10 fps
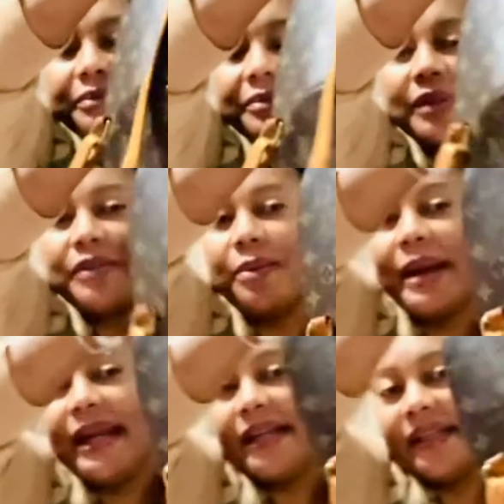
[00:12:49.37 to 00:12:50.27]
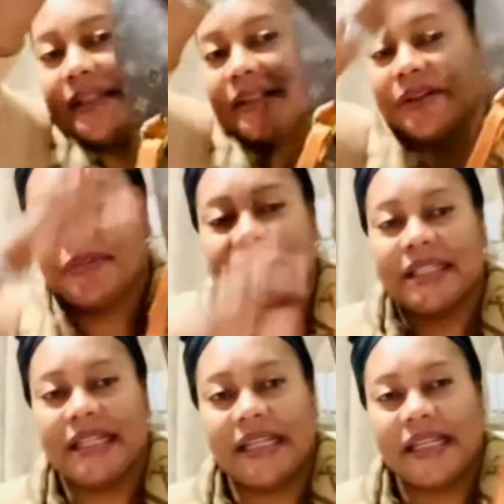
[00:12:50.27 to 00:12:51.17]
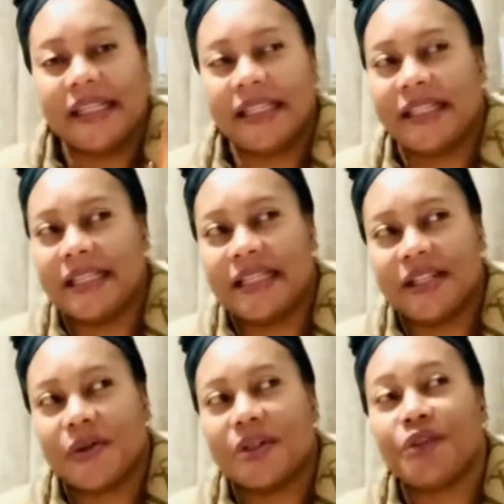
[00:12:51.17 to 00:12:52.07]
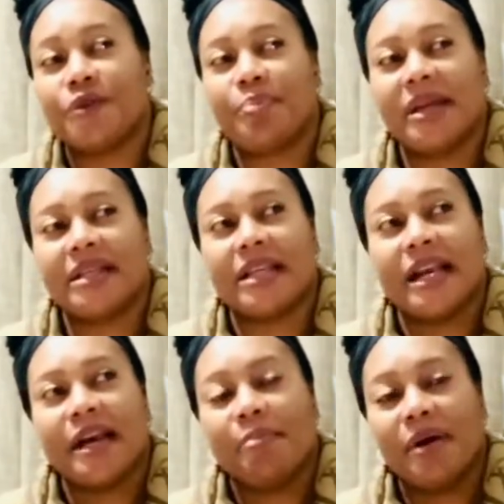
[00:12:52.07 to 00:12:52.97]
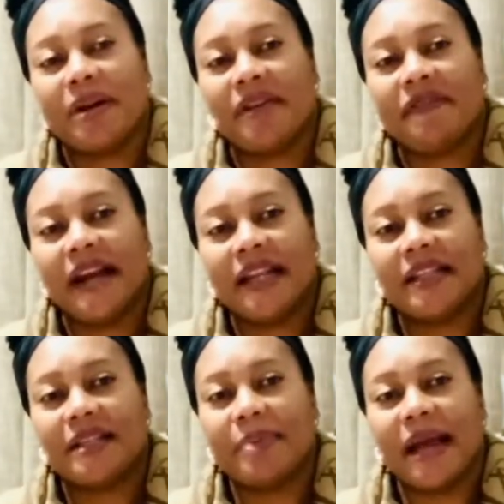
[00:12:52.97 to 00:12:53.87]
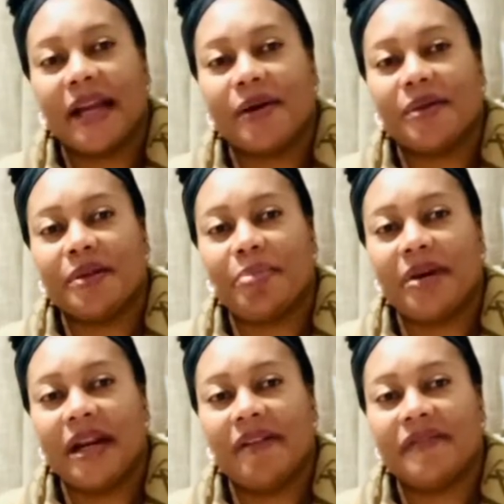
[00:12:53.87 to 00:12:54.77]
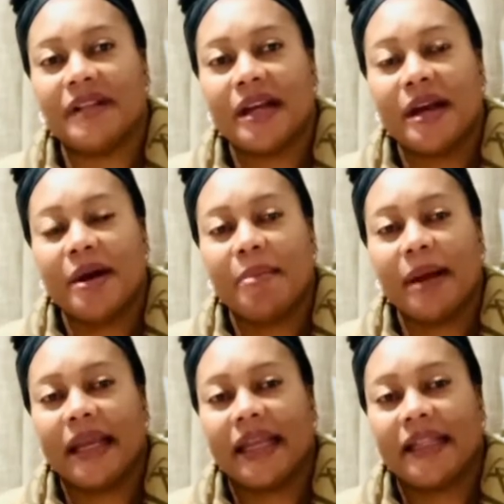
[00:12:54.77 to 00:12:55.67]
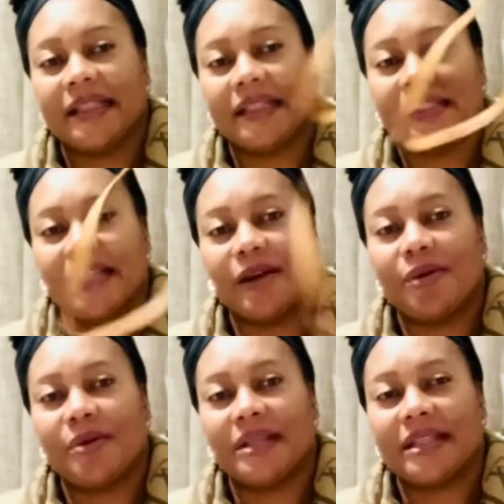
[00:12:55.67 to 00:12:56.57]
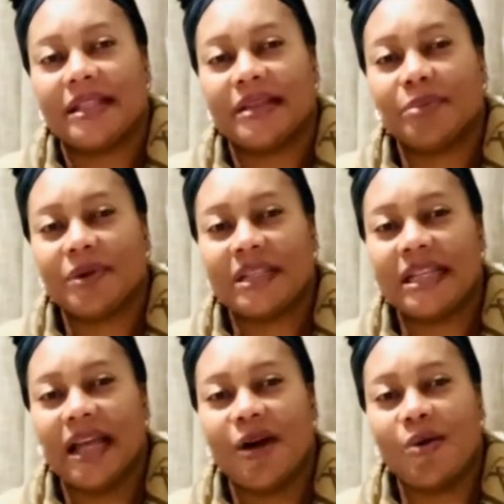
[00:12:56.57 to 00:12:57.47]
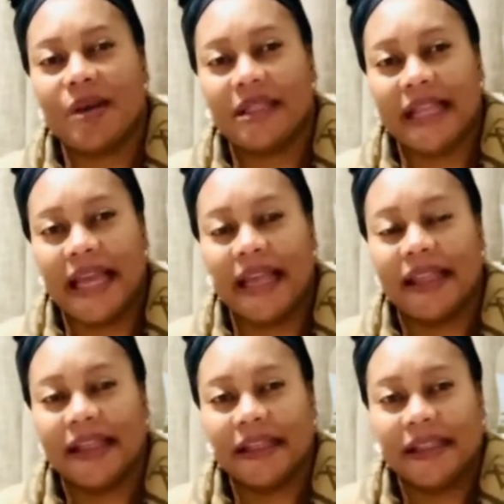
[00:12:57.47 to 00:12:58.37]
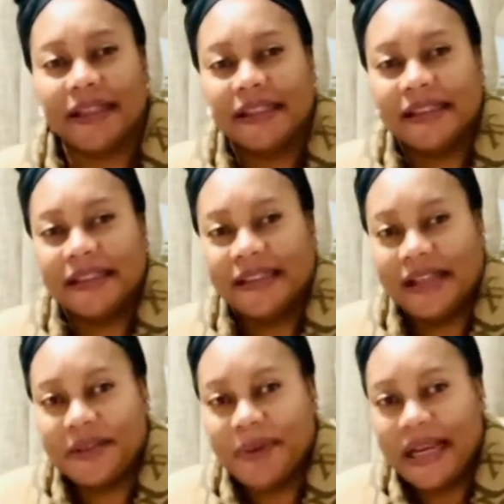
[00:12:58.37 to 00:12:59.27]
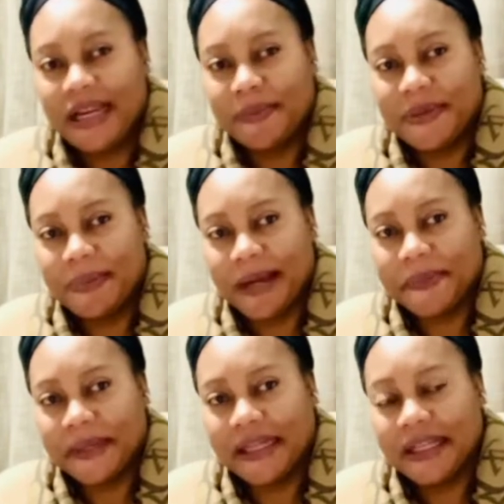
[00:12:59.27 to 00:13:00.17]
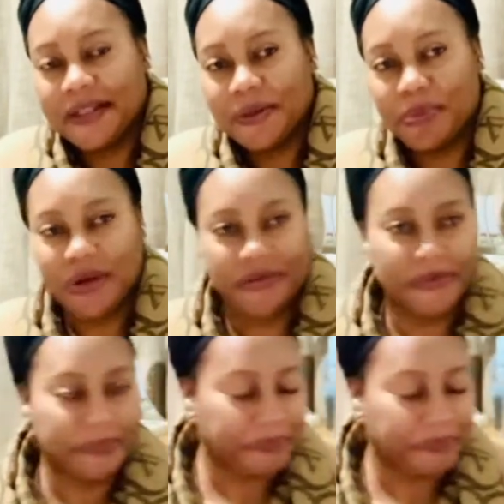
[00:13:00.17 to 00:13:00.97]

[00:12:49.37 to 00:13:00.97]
So mine, obviously, is a discontinued piece, but you can find this bag on the pre-loved market. They're always there. That's my Ellipsy backpack. So beautiful.